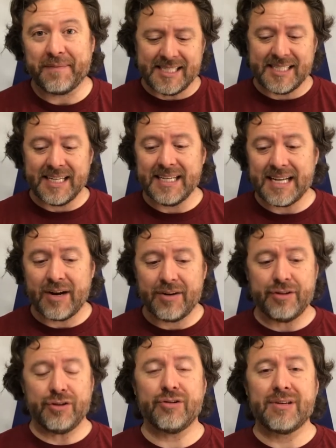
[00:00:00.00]
Sitting down
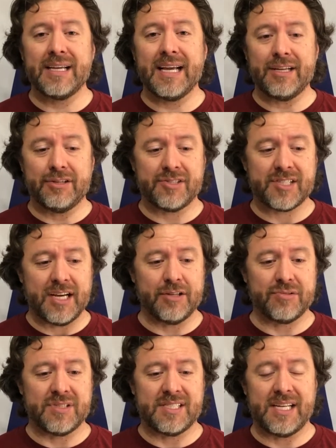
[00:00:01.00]
and looking at your
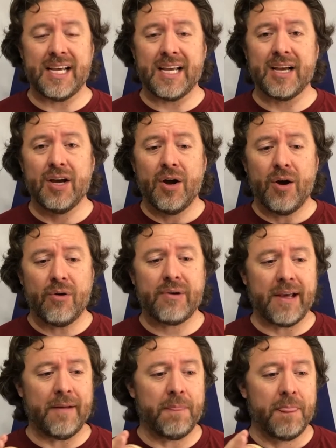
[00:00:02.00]
schedules and saying,
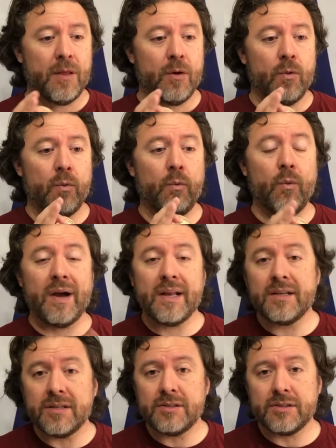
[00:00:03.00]
okay,
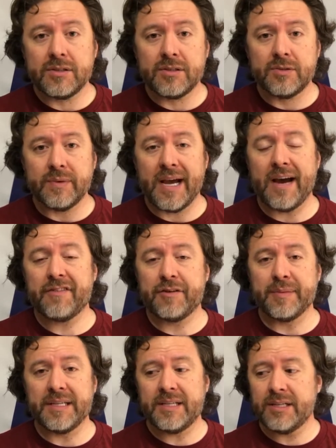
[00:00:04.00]
when do we have to
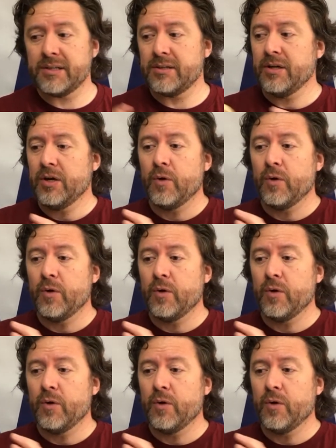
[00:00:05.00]
be here?